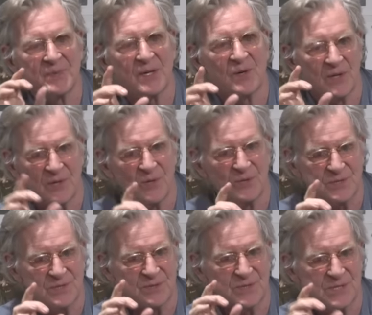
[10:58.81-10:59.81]
or
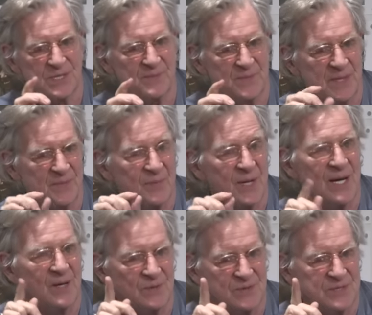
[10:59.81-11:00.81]
goats or sheep, they
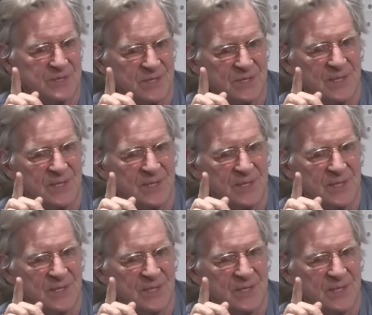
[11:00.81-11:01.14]
browse.